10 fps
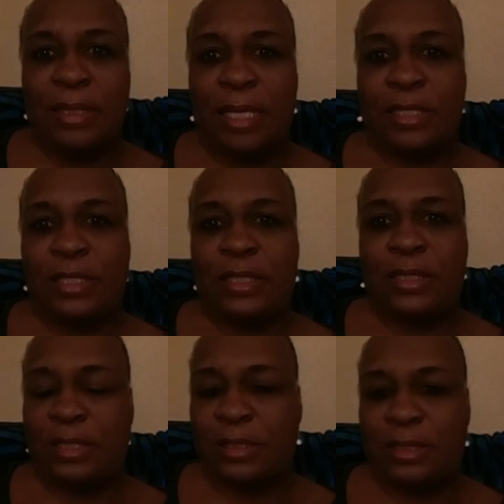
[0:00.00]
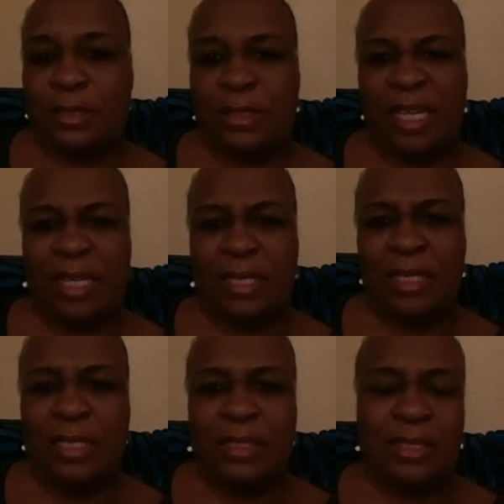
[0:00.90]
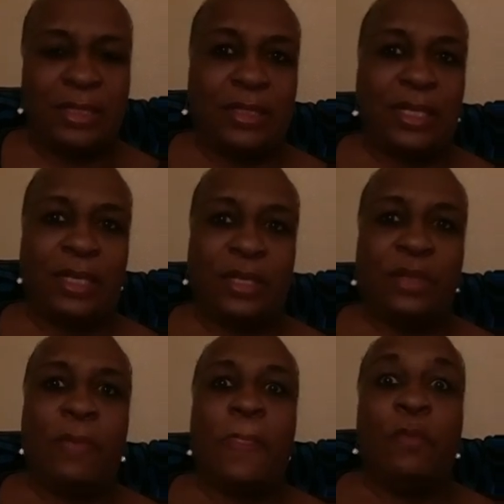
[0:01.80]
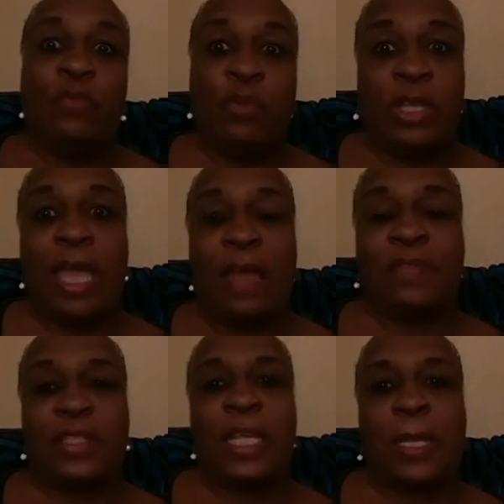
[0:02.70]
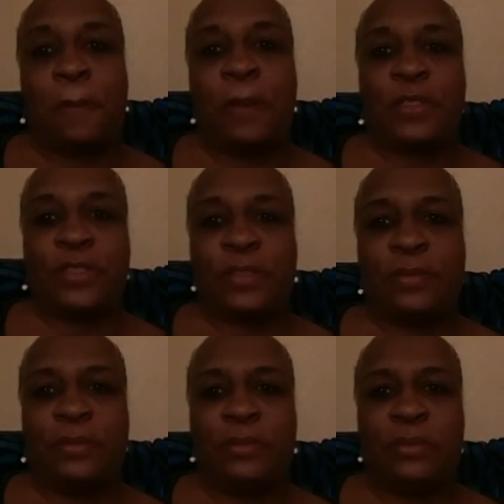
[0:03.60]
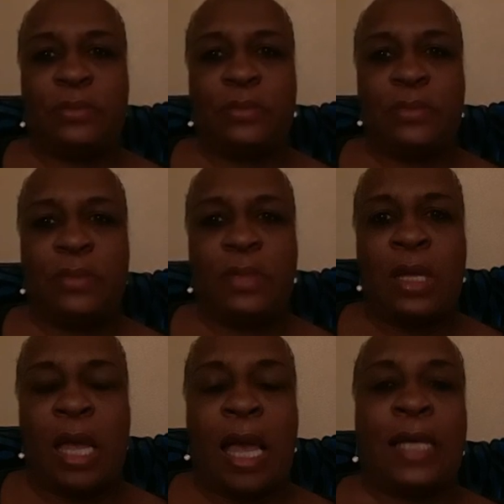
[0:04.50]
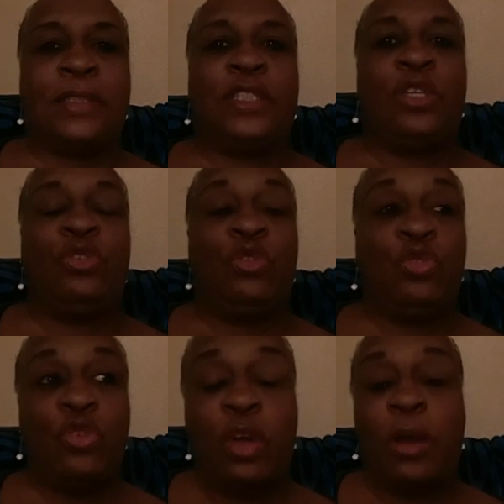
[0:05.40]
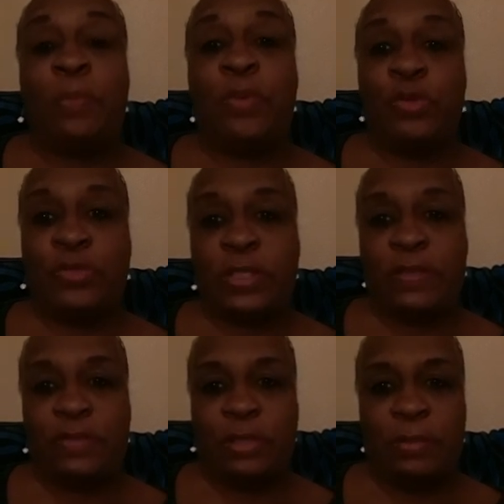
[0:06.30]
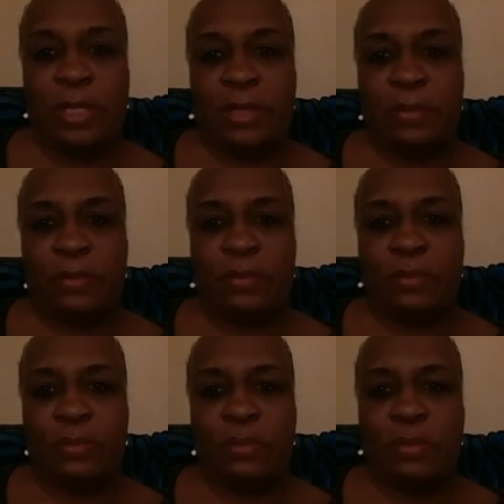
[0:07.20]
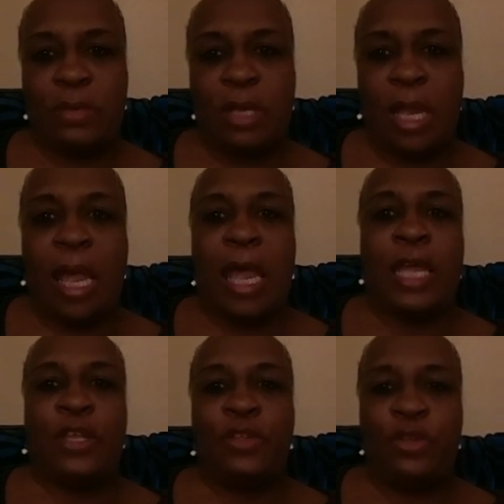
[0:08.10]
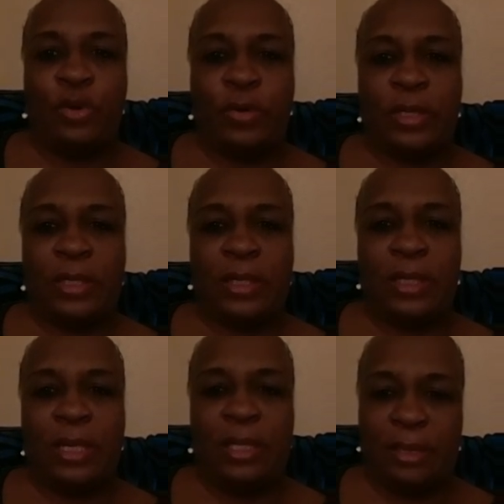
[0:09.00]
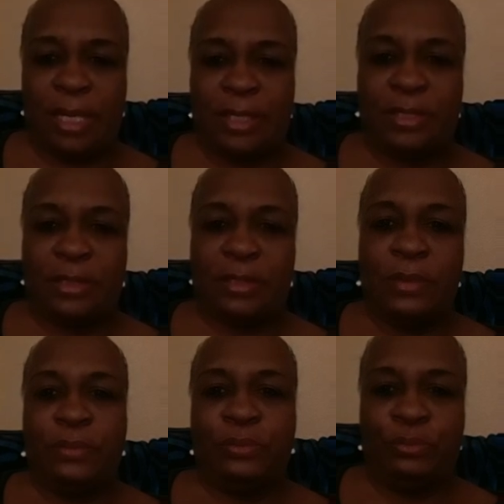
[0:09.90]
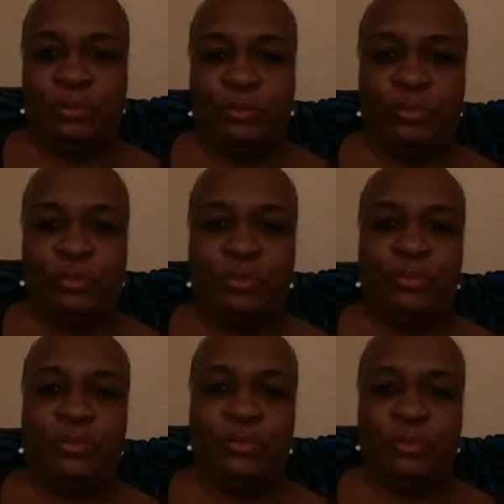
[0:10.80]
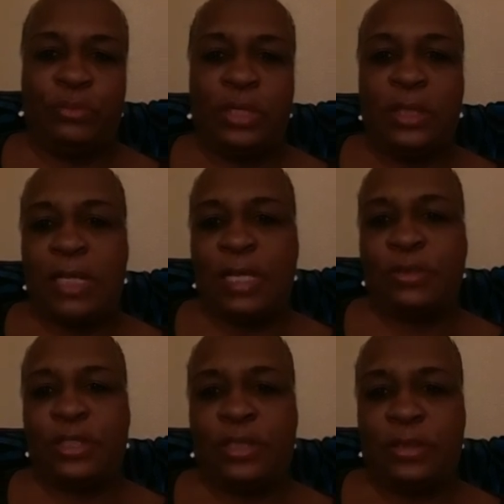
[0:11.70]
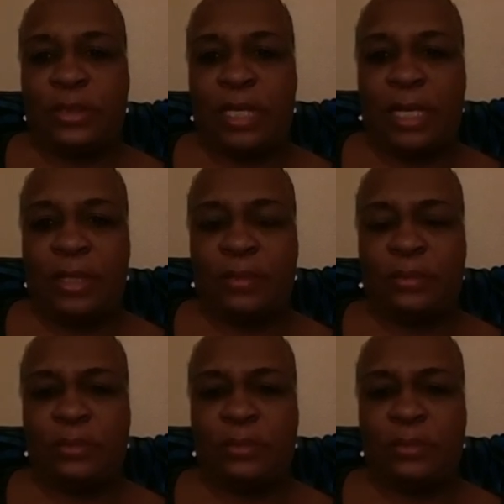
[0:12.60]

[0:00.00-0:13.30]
that she shouldn't have said. She said, well, you have to take your pressure. I said, no, you are abusive to me. And you know it. And look at you. That's what she was saying.